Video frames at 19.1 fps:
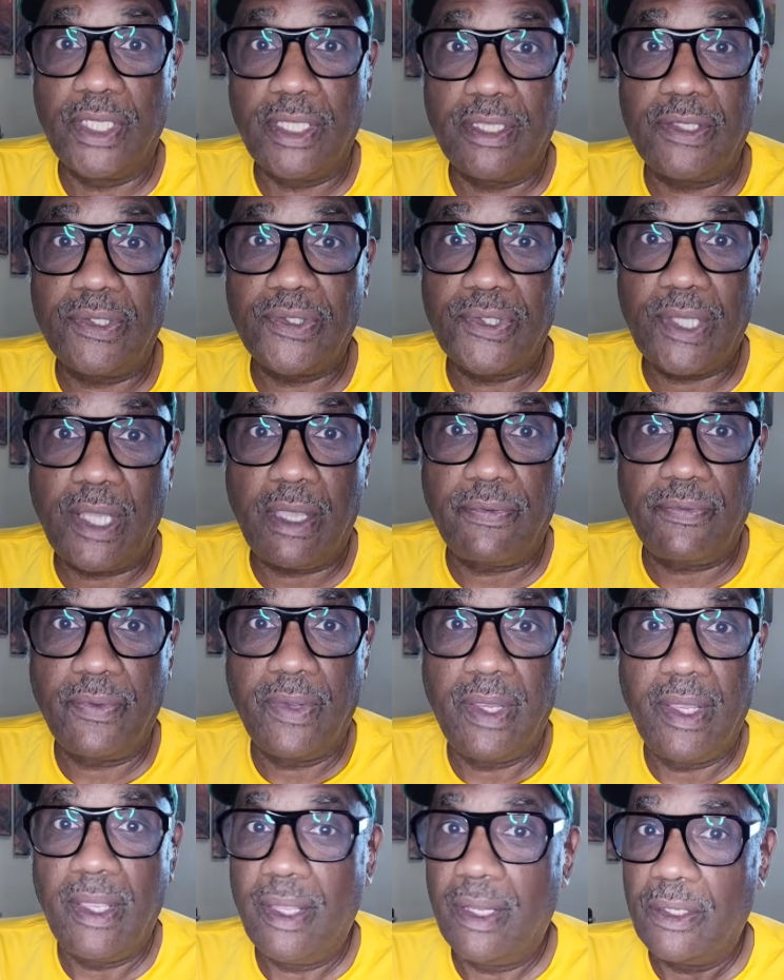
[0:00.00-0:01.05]
this stuff,
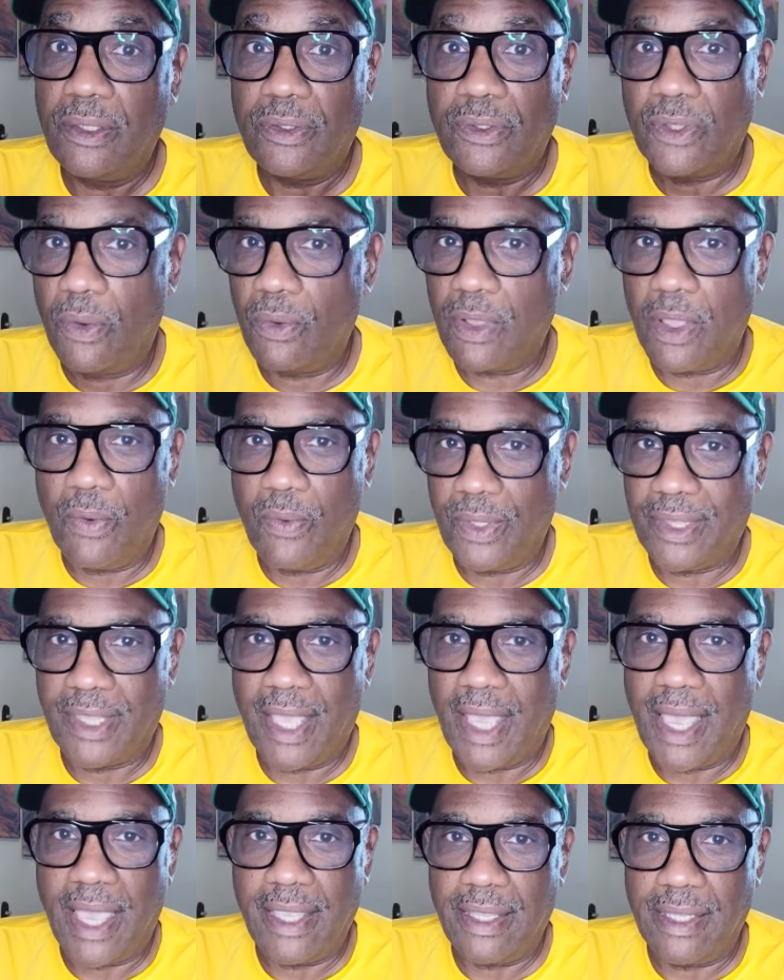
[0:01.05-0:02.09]
don't go with the
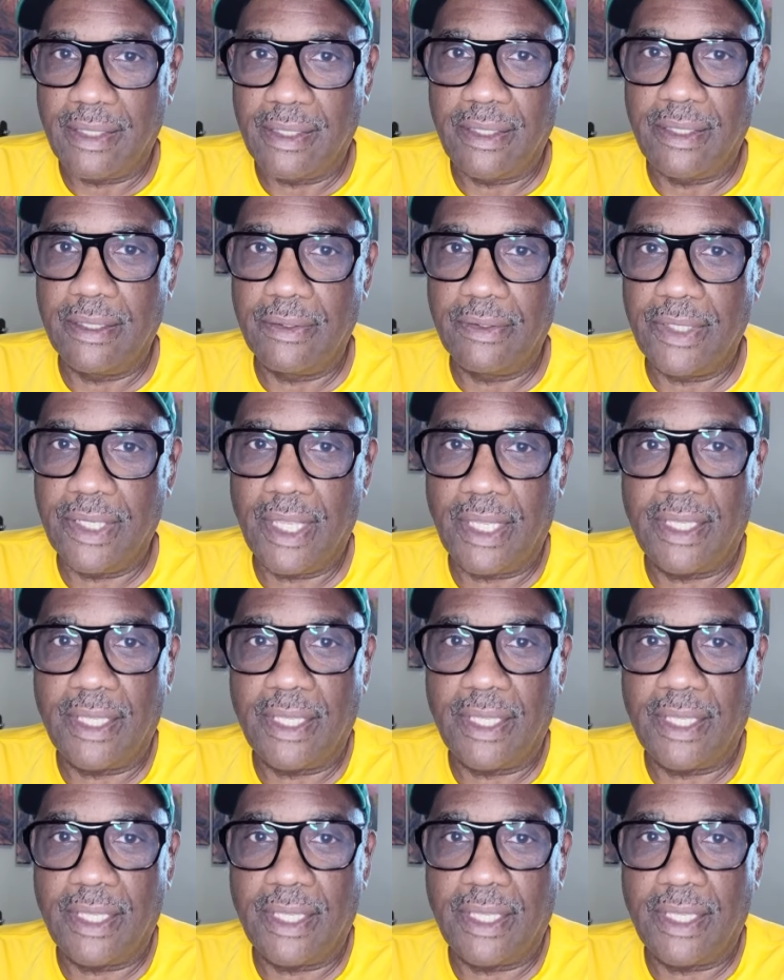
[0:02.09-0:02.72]
high-end gear yet.